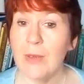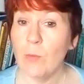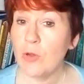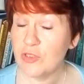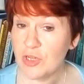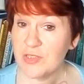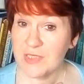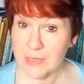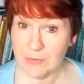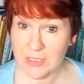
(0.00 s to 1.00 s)
main ones are
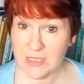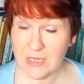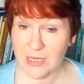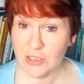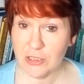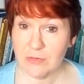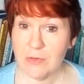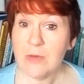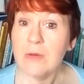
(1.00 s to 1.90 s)
steam distillation.